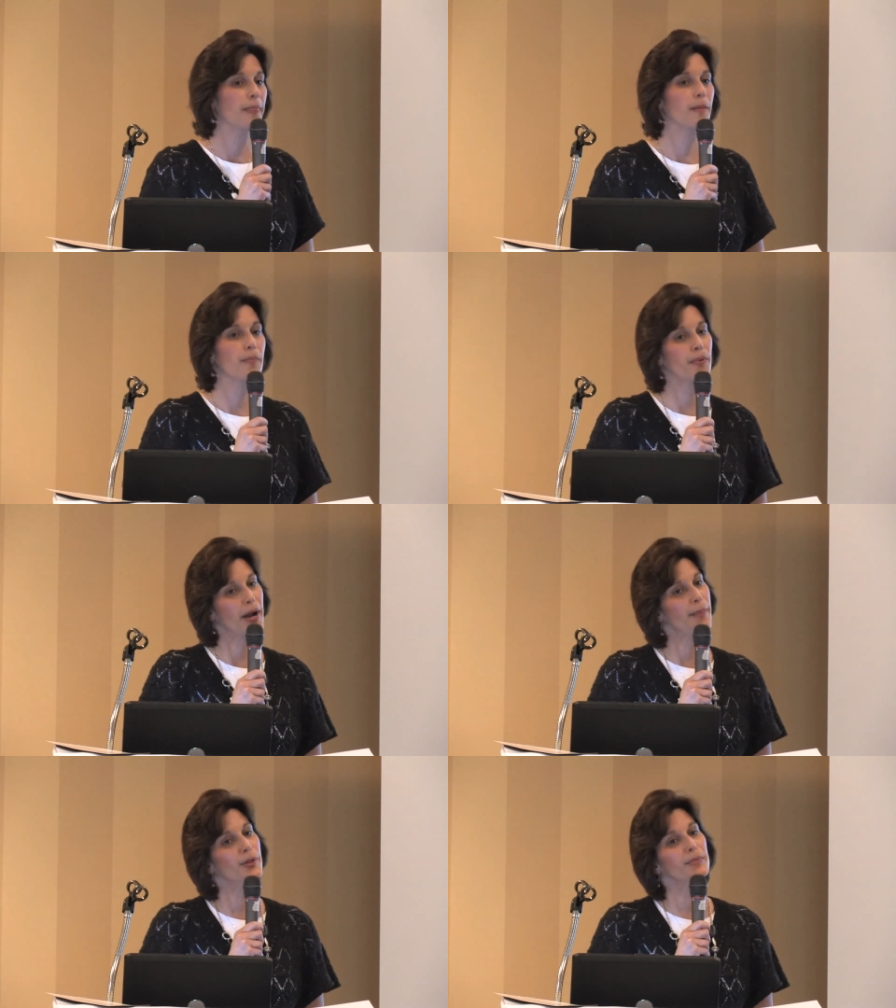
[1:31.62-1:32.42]
The
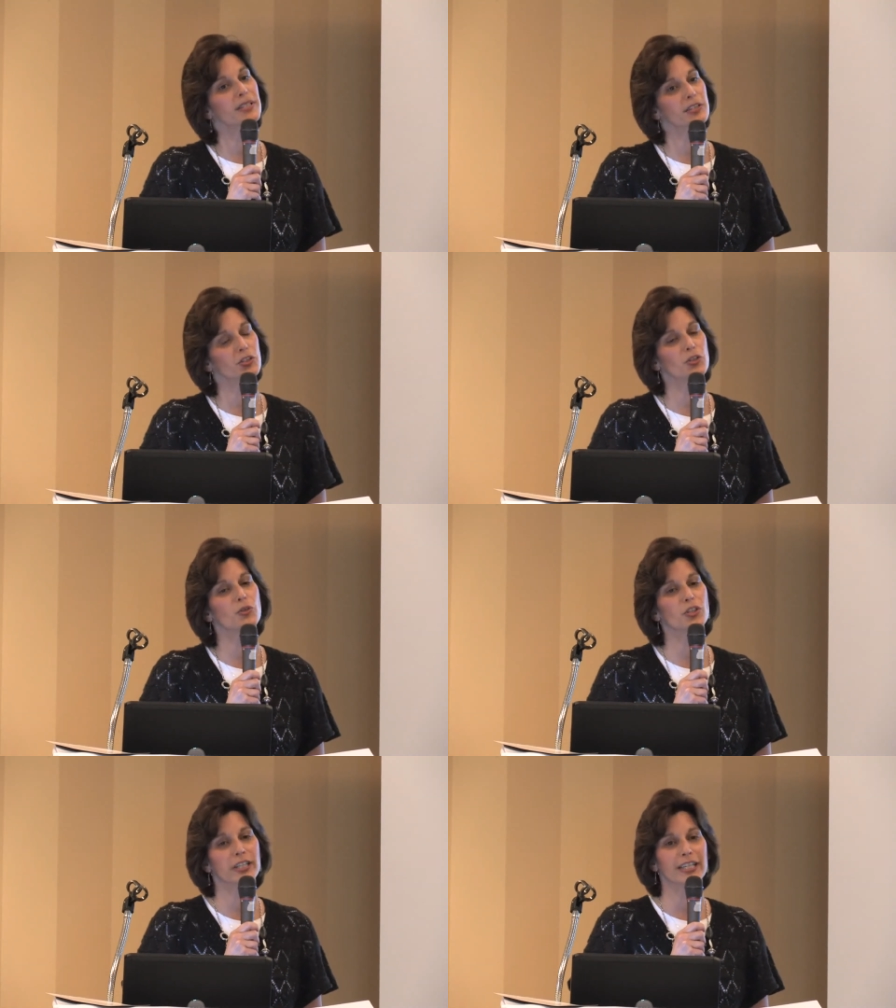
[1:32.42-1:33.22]
problem is it's
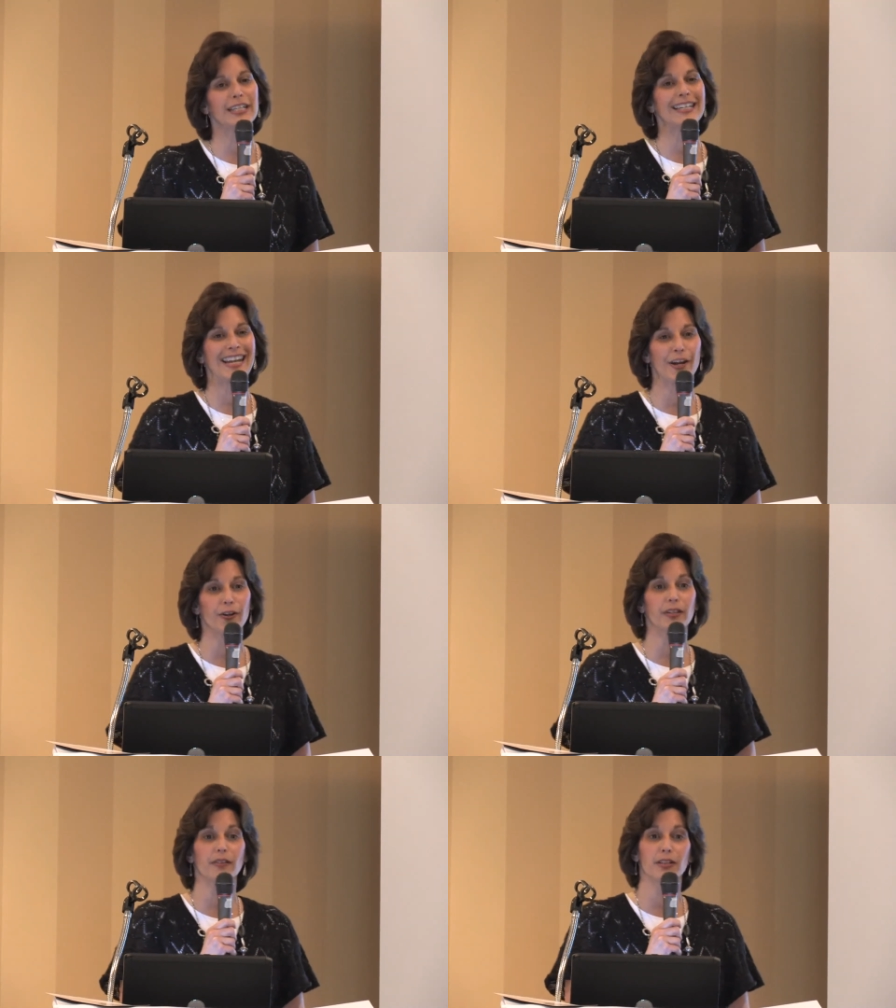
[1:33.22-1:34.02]
usually in an
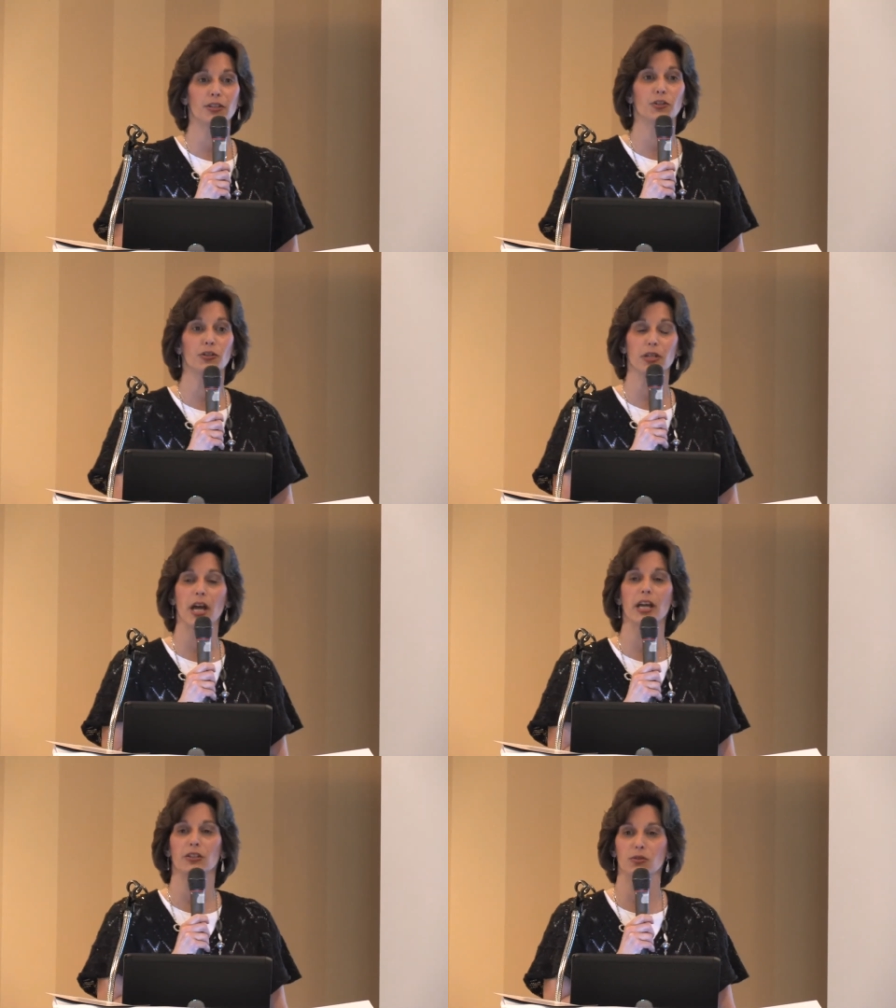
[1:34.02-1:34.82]
area that you're
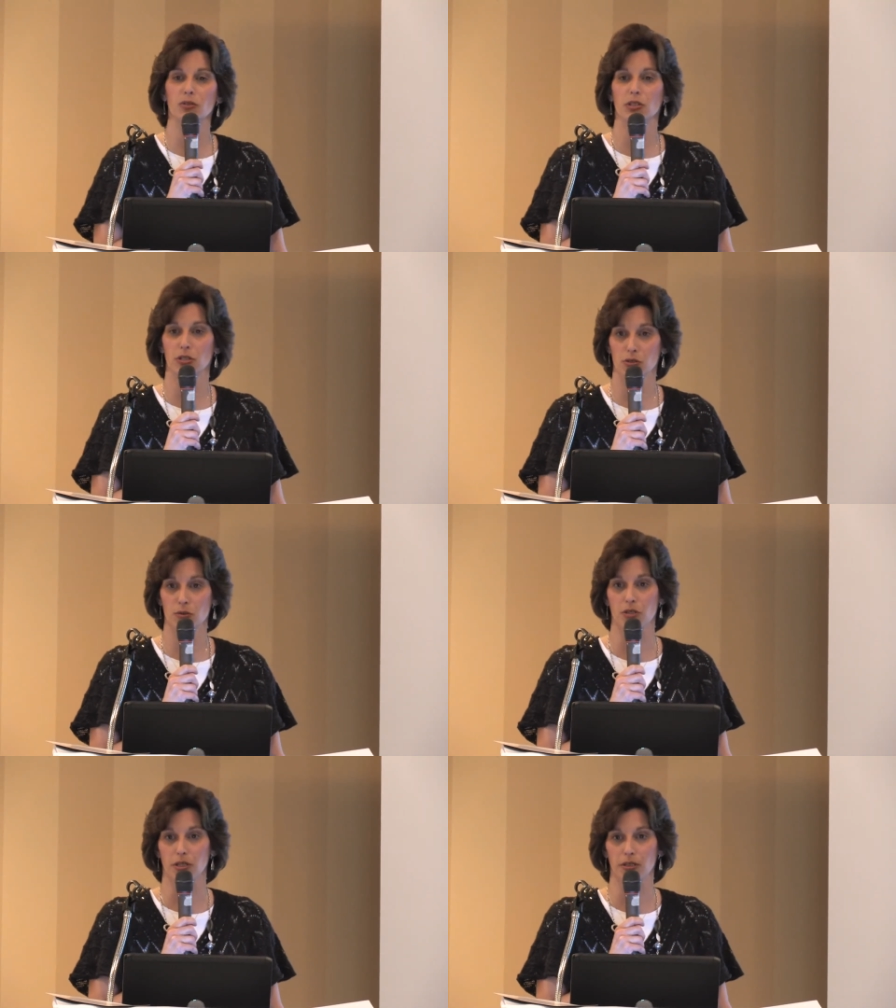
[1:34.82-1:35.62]
not used to
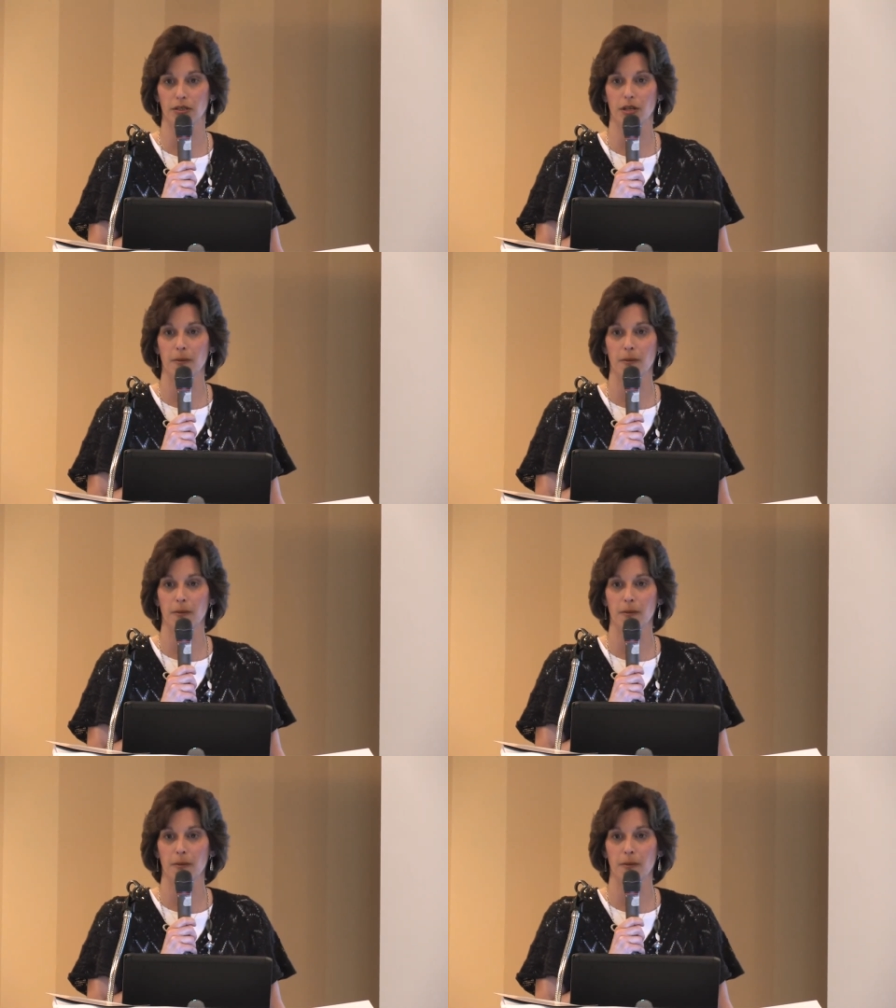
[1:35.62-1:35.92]
using.